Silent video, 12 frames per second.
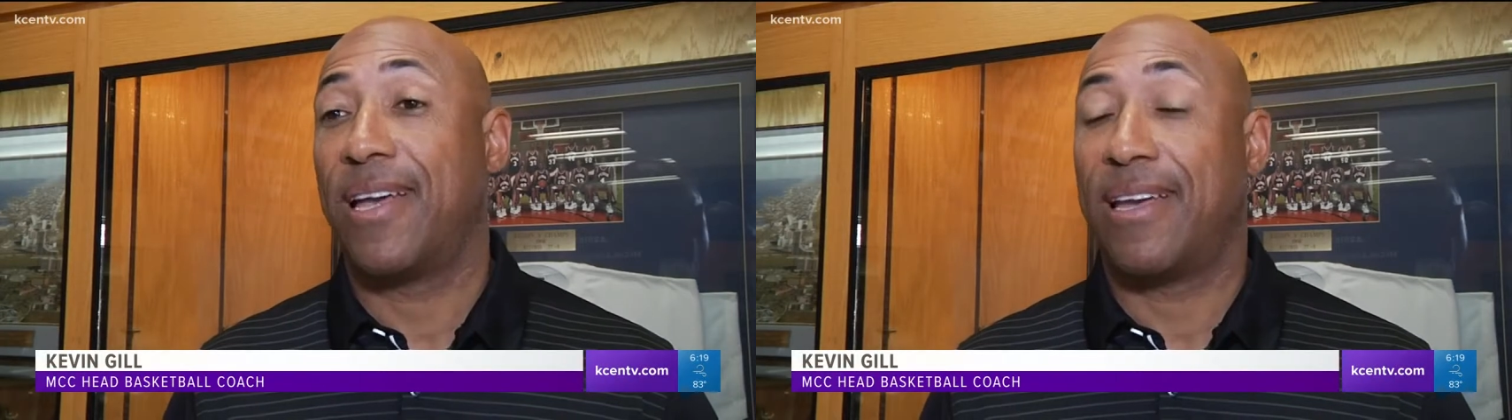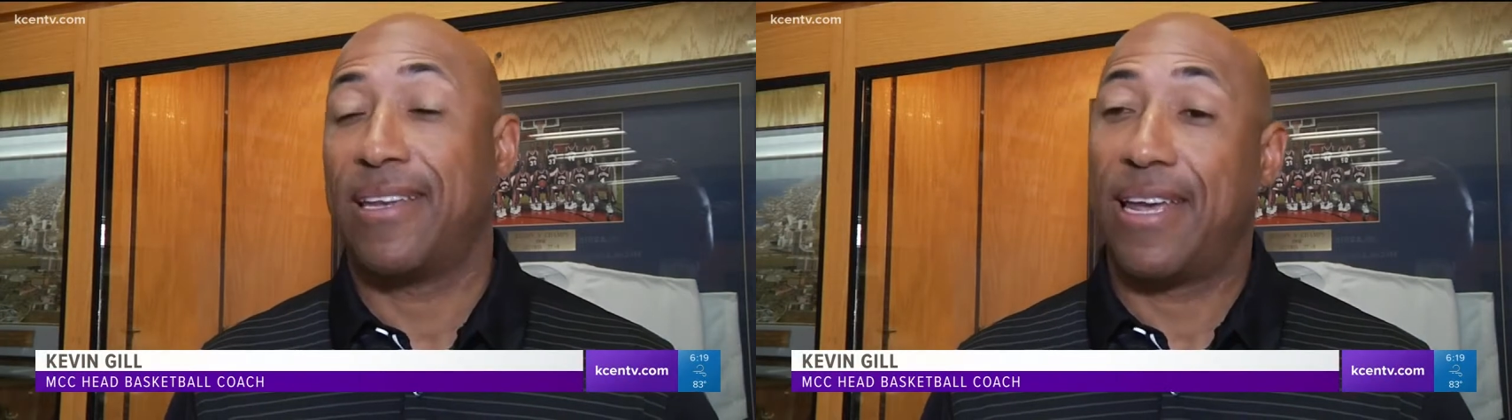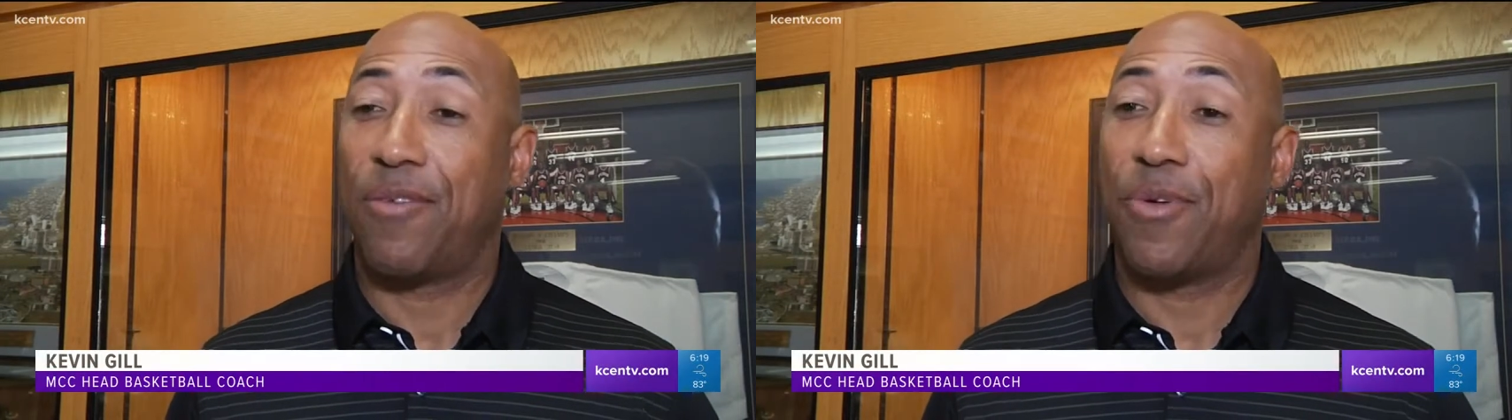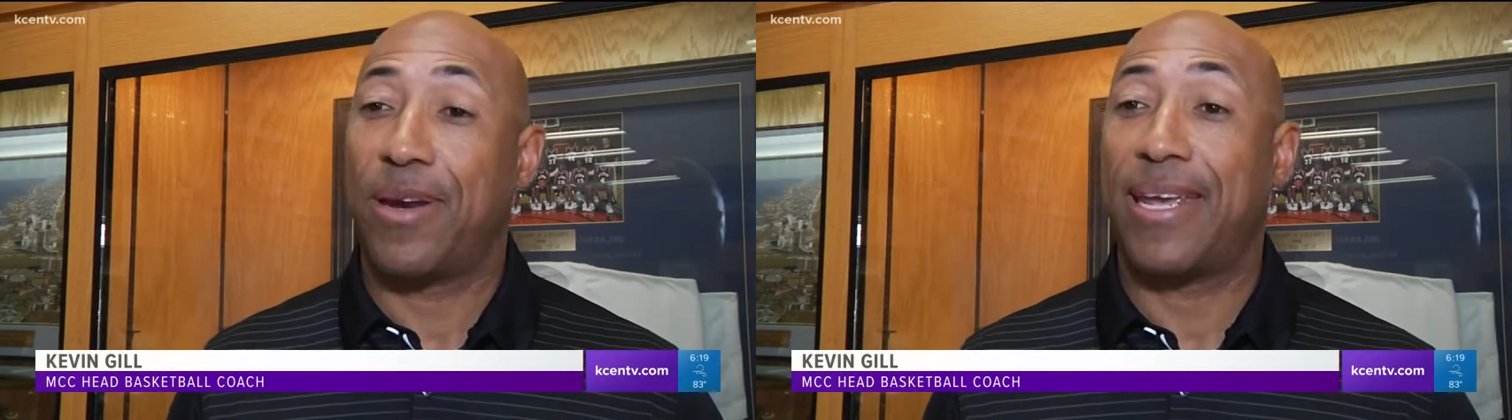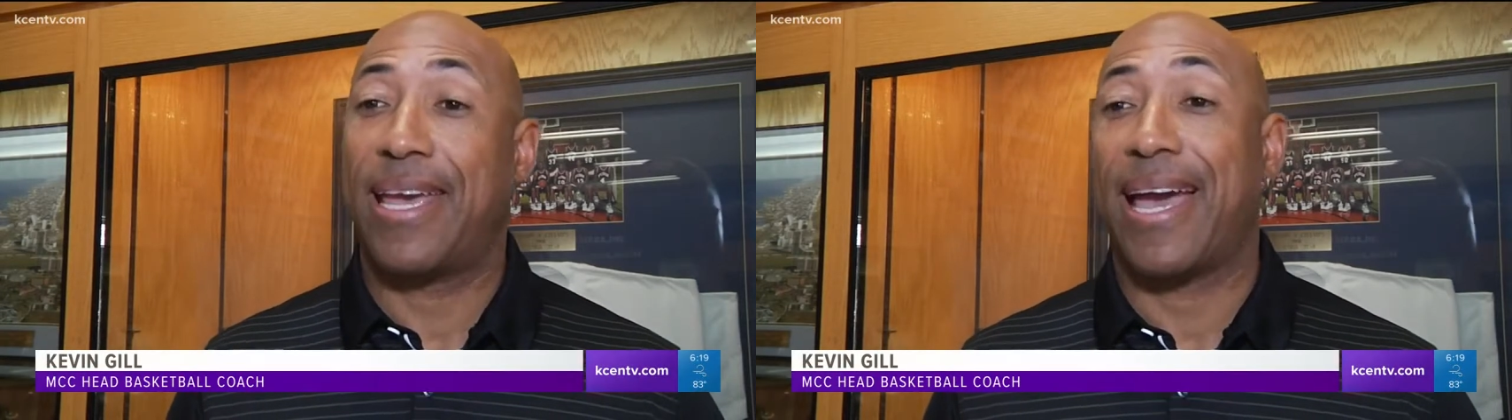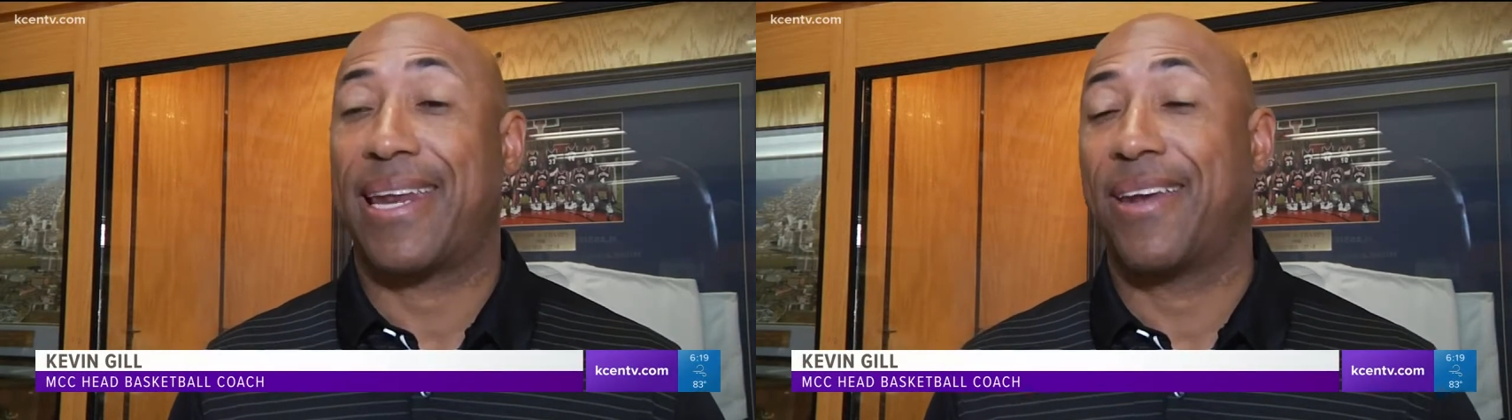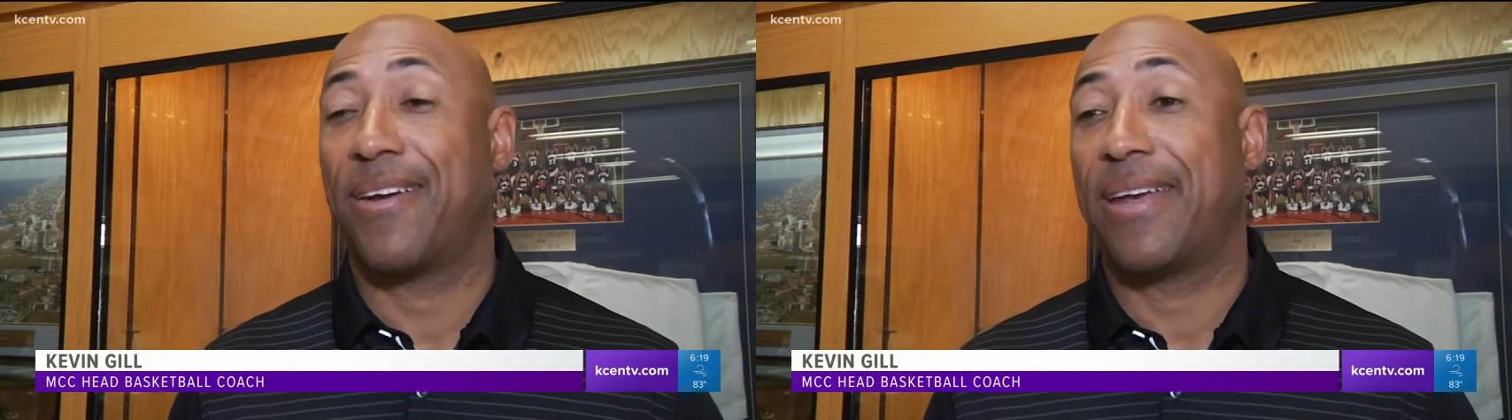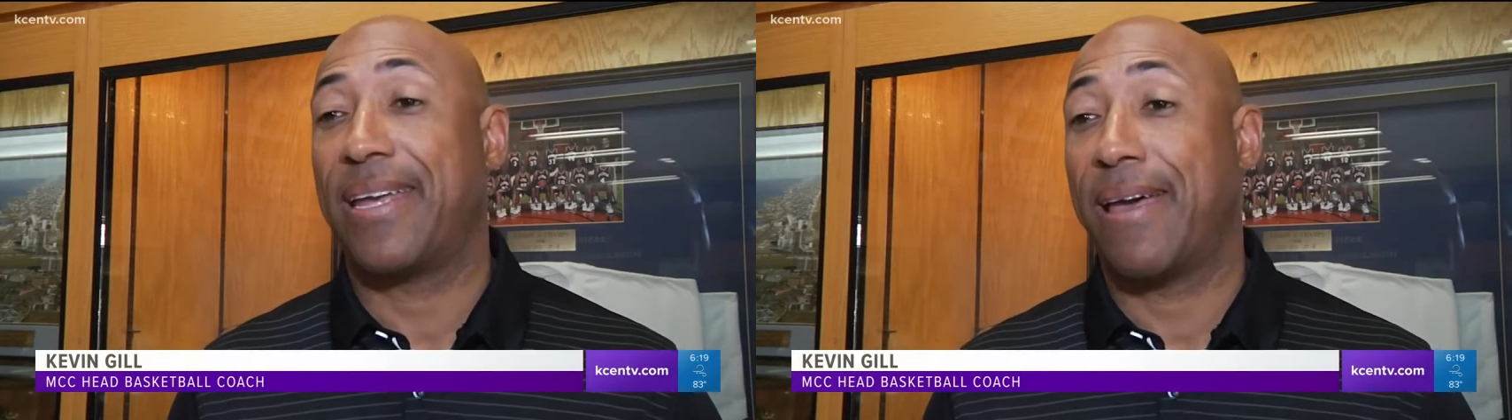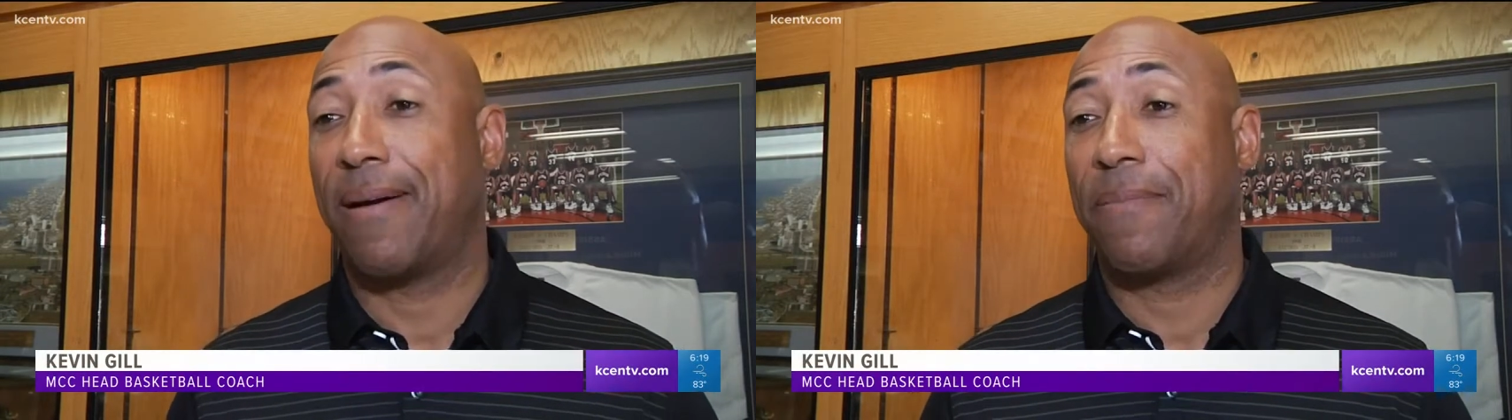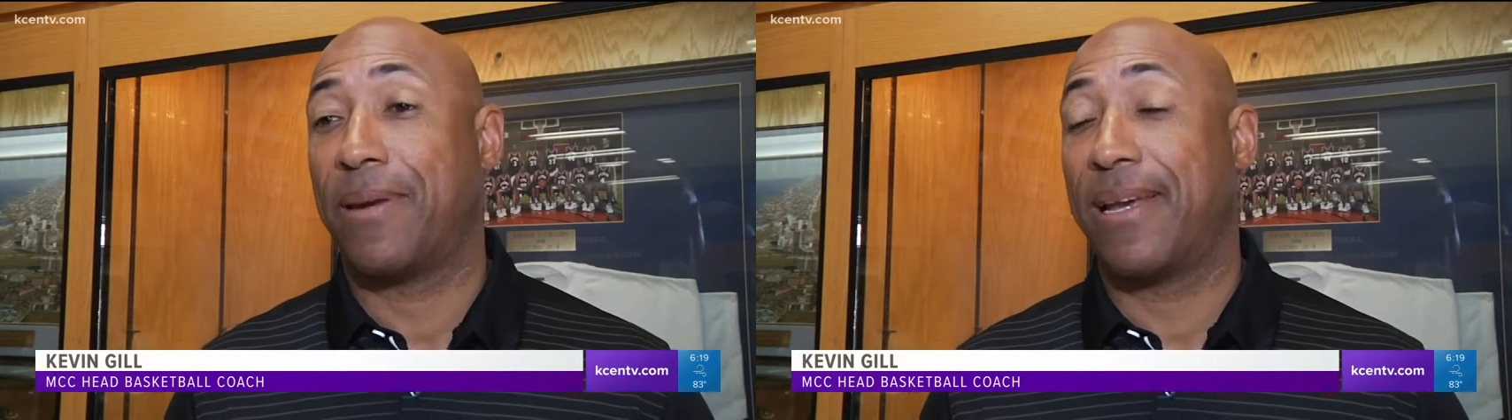and then when he got here, he helped